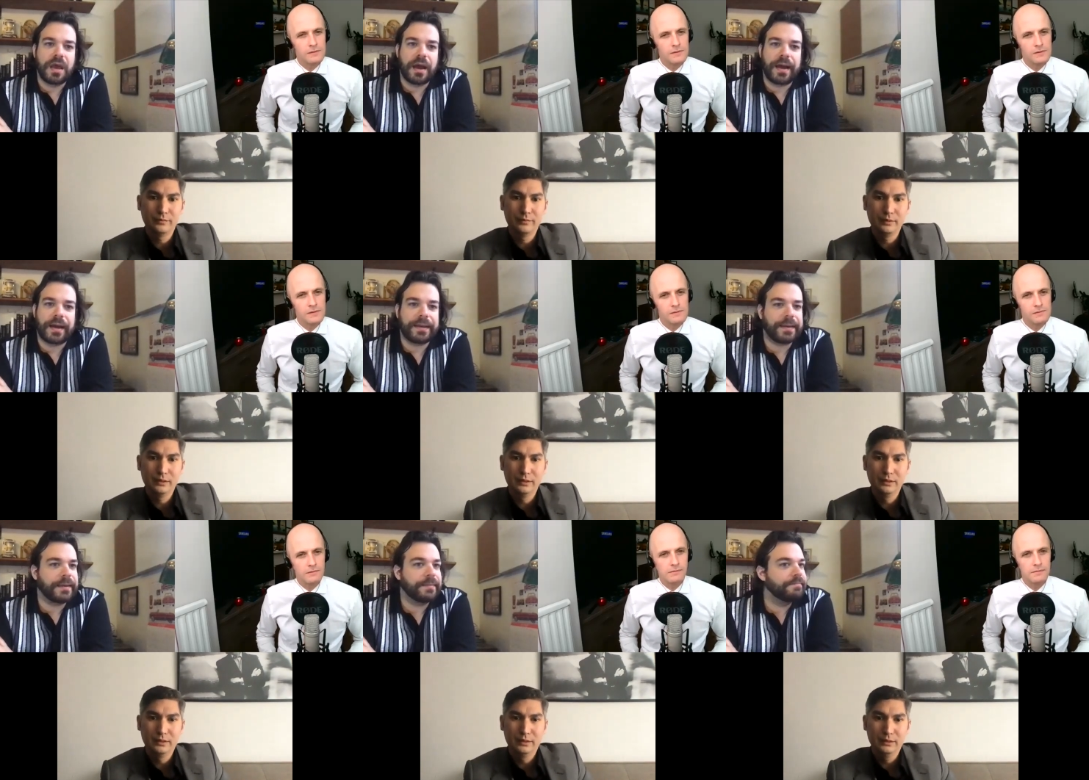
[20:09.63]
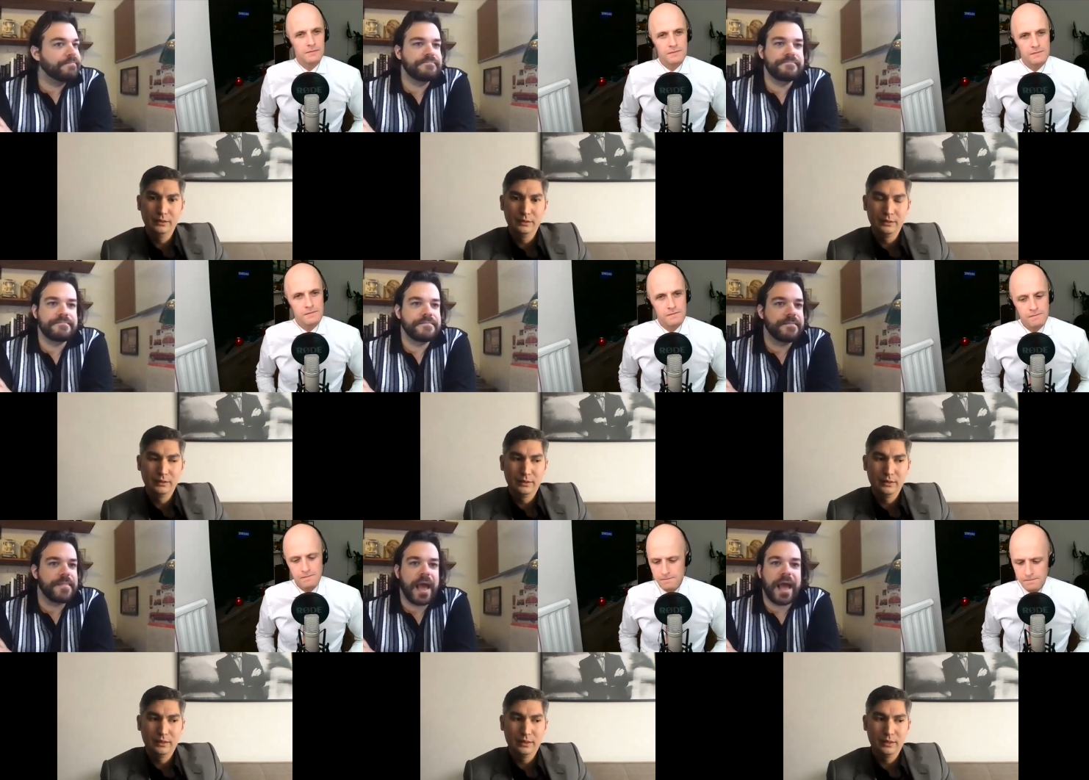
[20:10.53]
Speaker 1: I
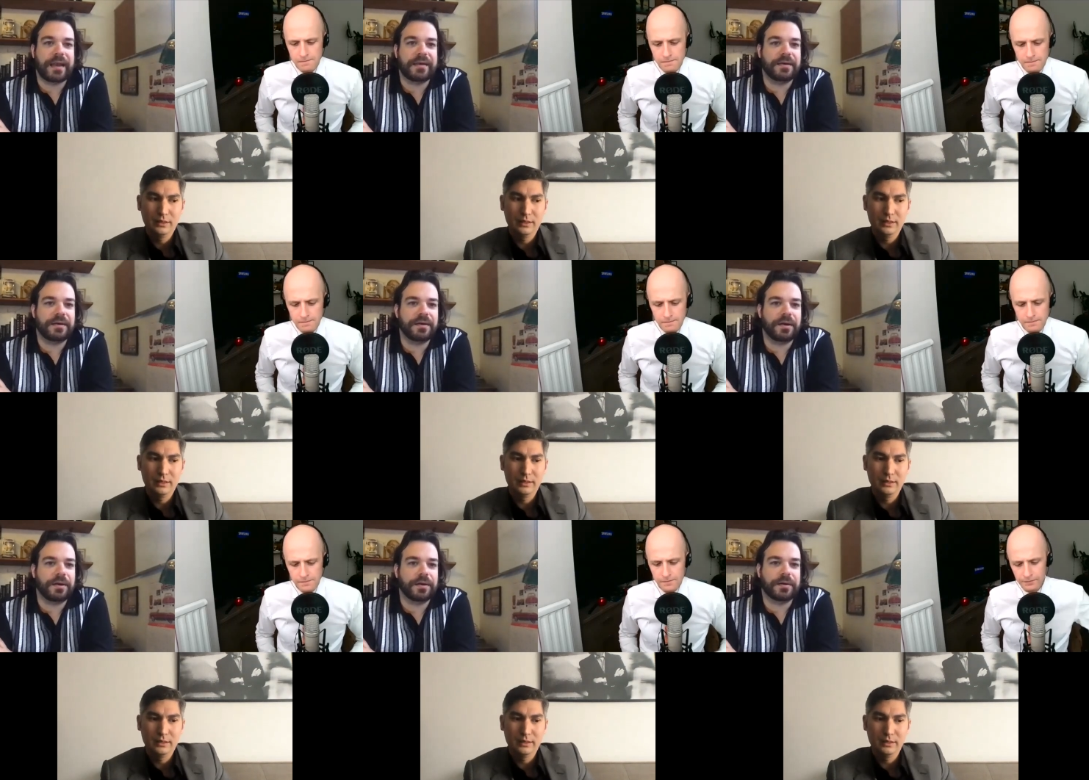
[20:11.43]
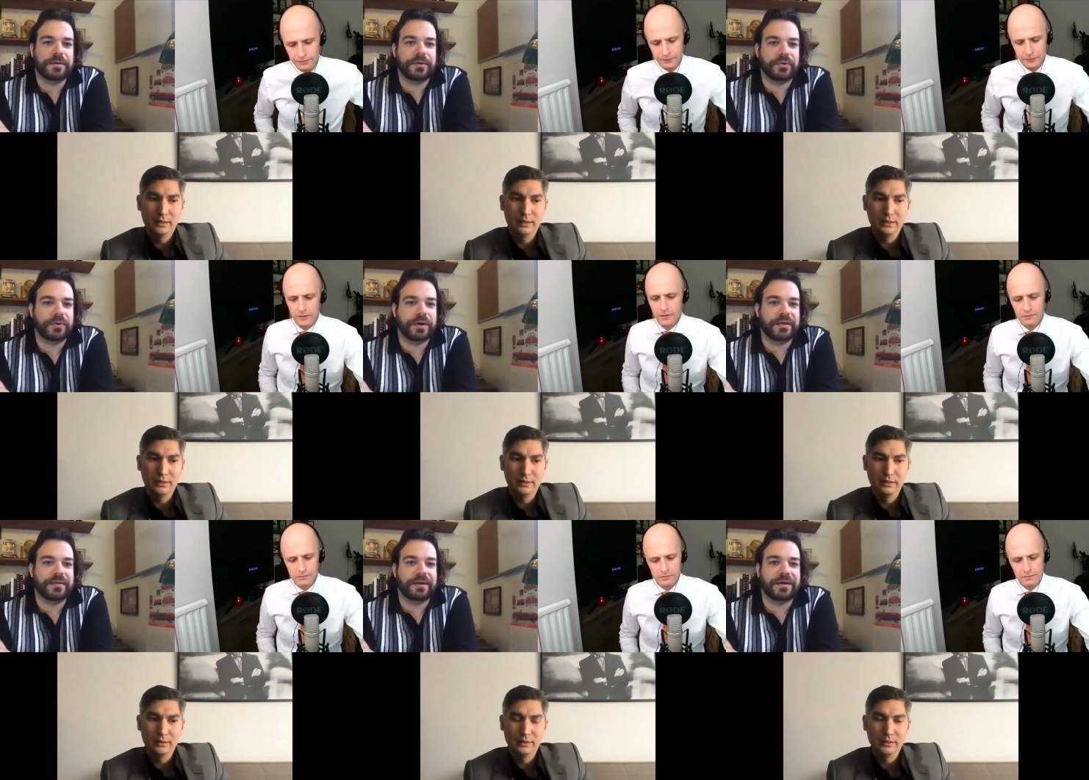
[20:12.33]
hadn't heard or
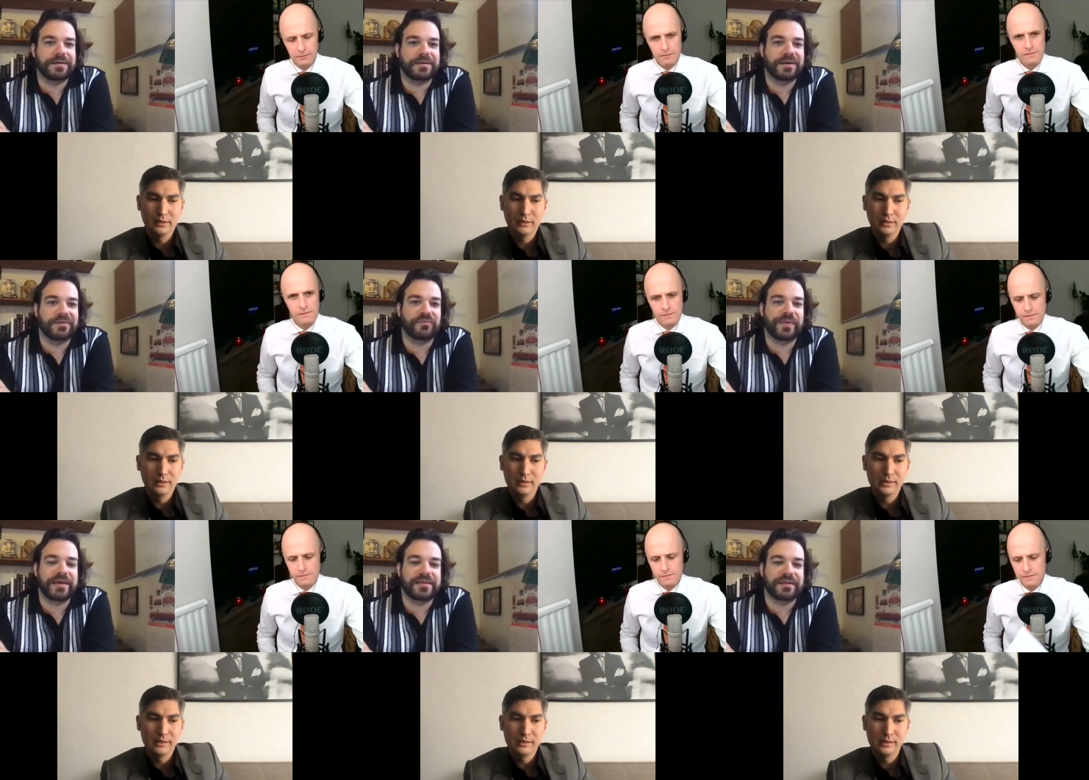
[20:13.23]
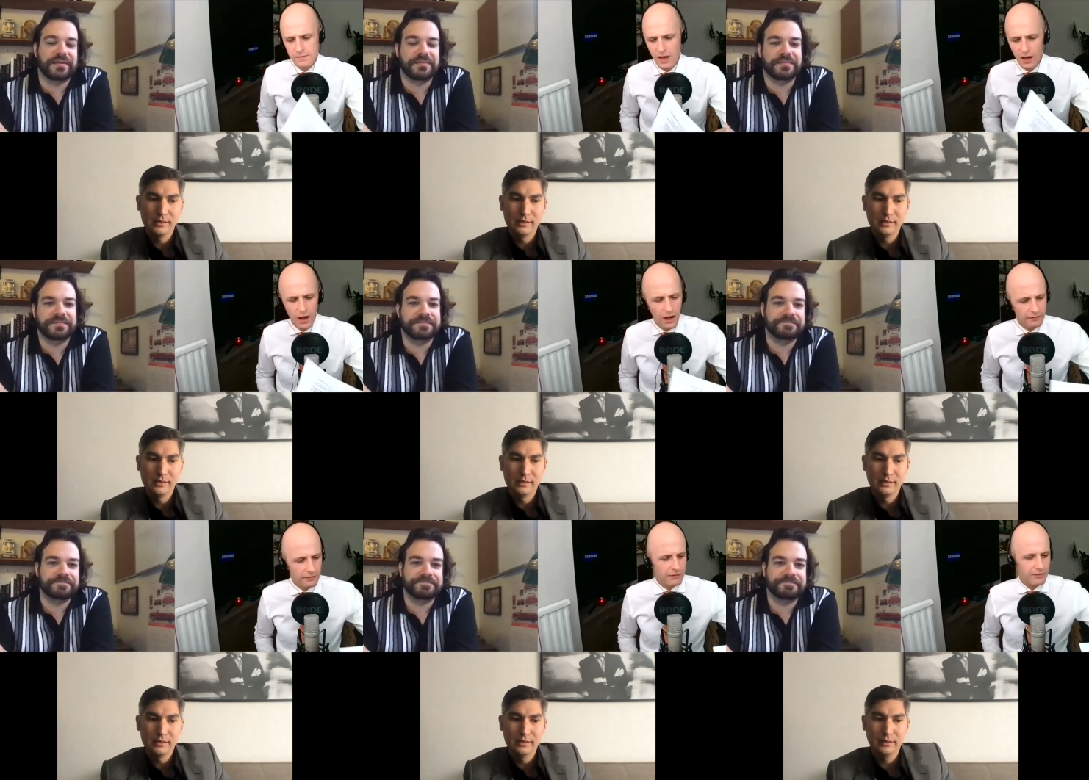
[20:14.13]
hadn't gotten
Speaker 2: confirmation. Mm.
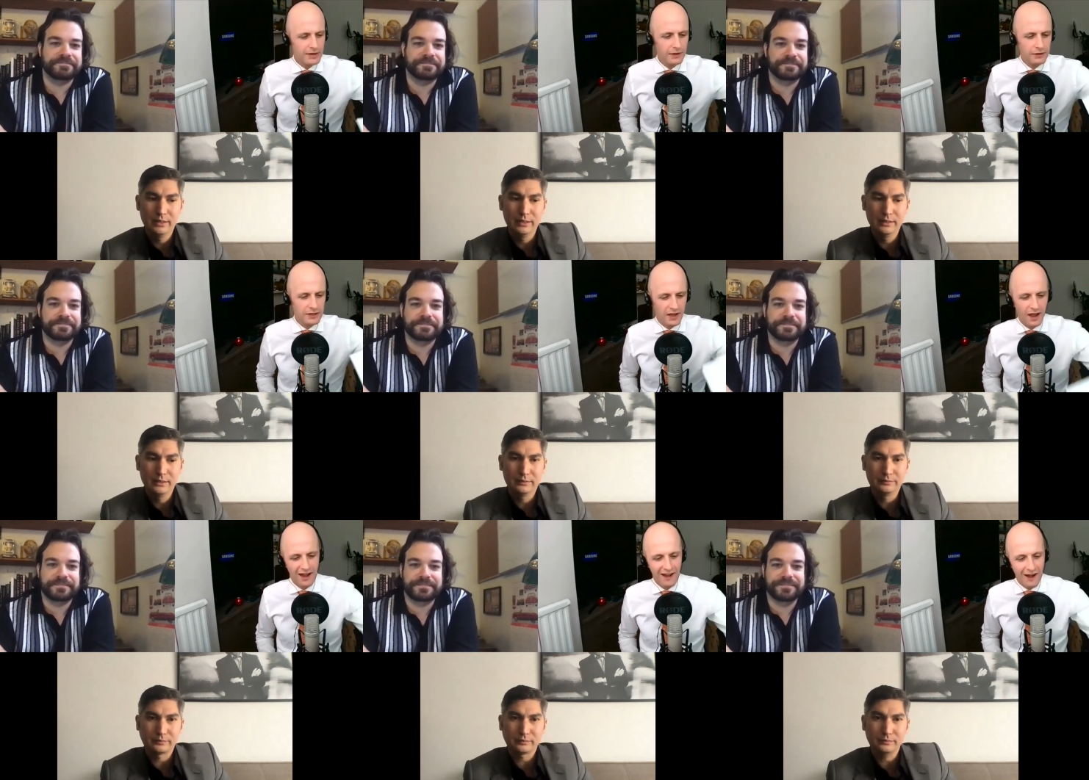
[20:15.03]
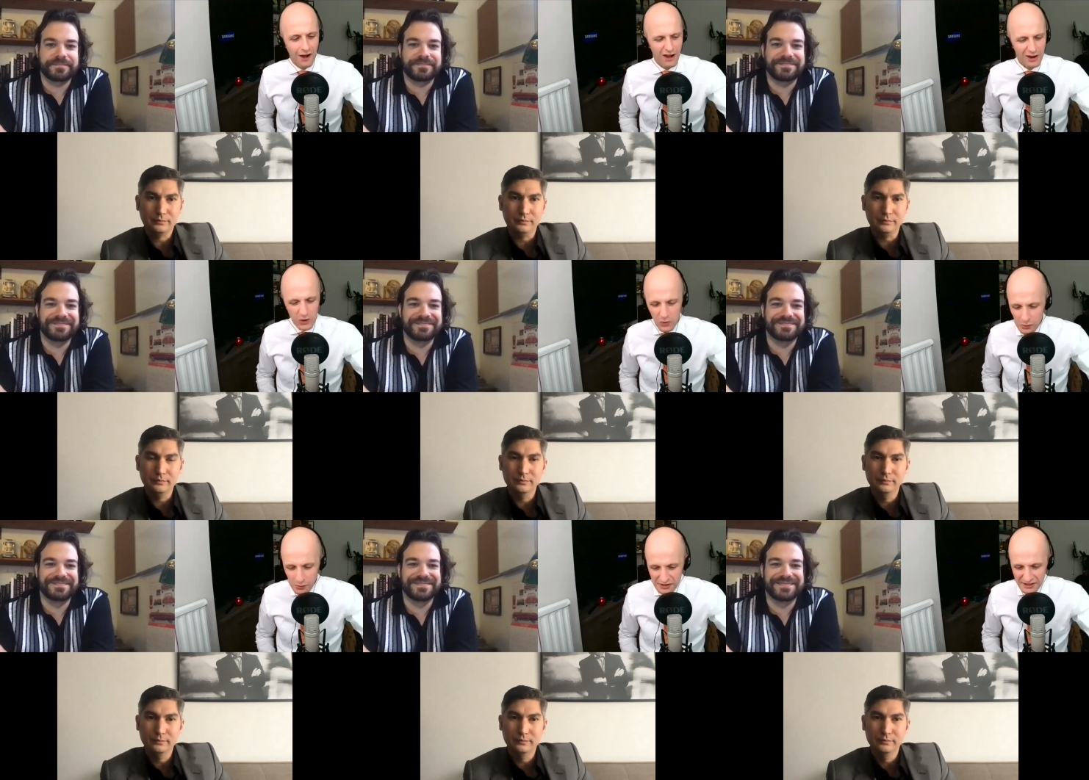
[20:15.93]
I've, I read it on an
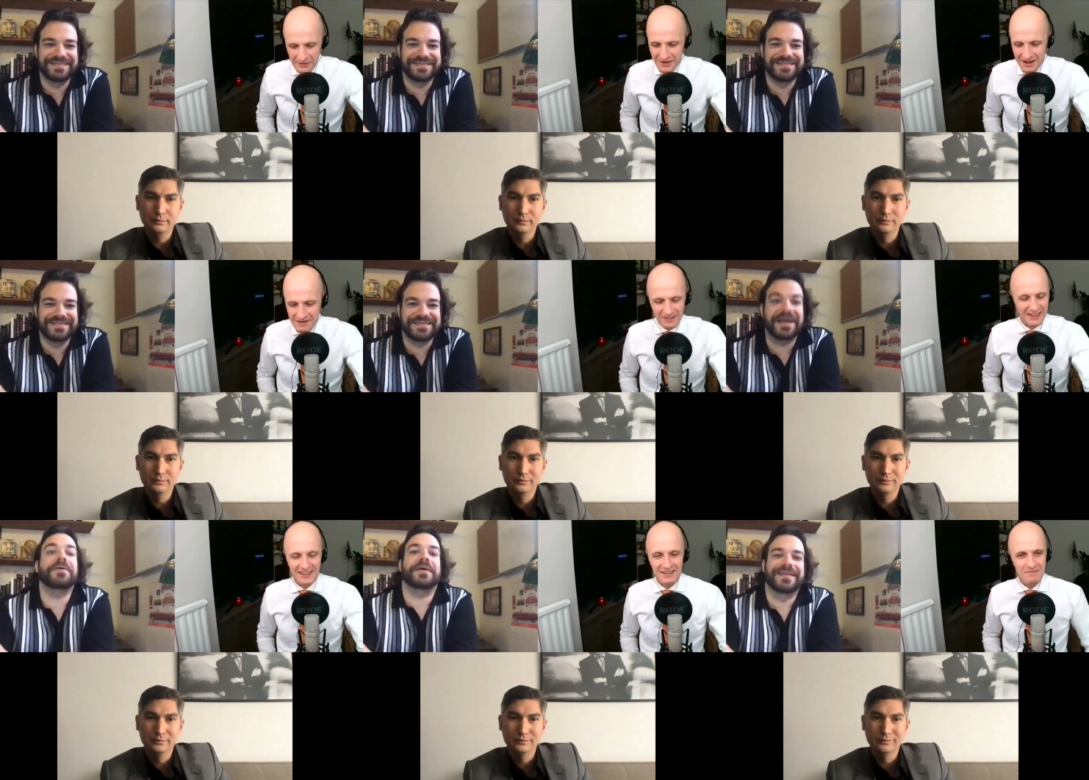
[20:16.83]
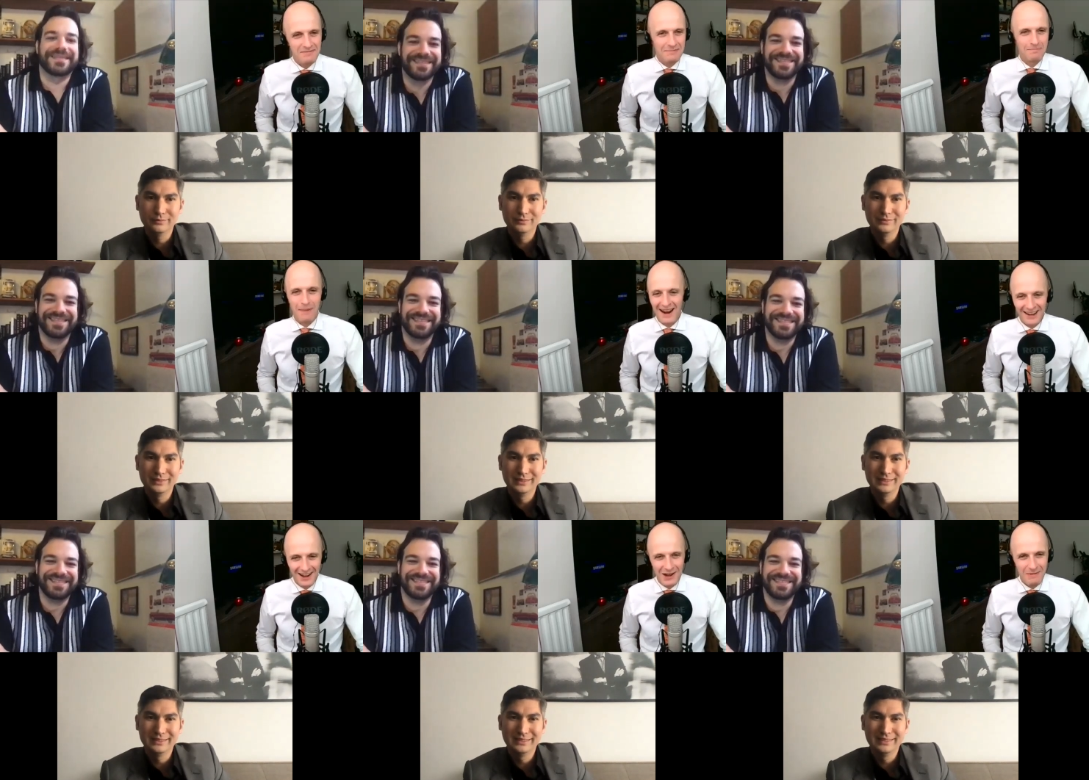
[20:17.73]
article somewhere, but they didn't back
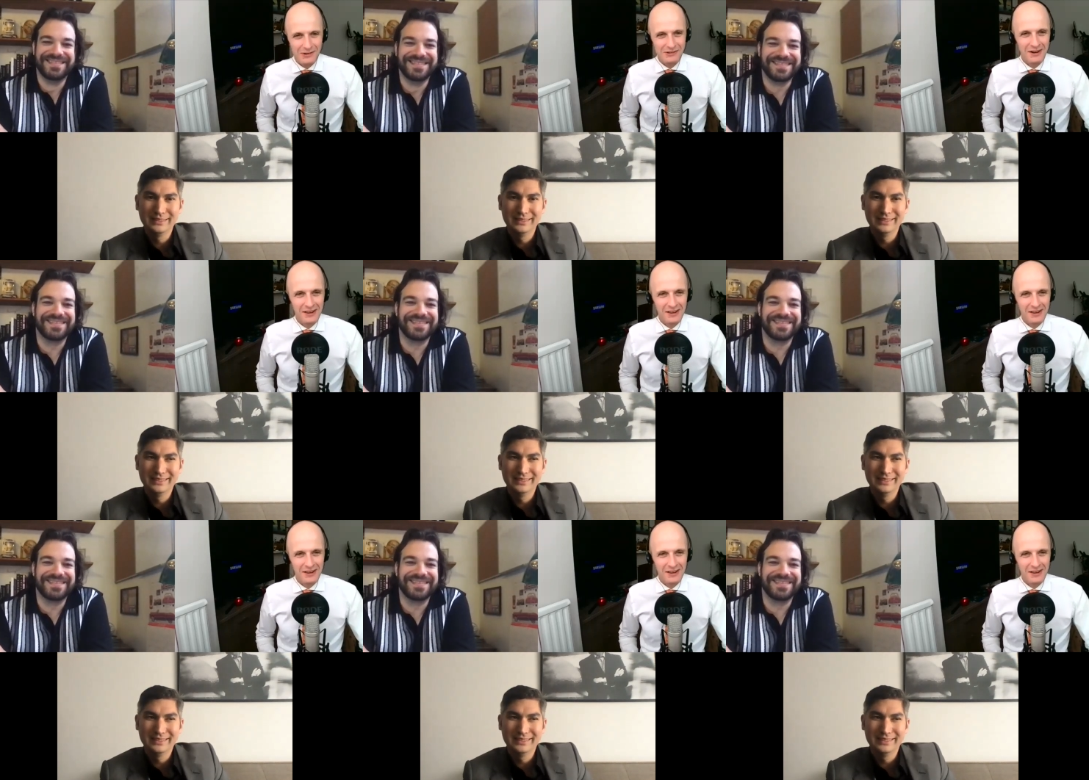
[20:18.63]
it up. It was one of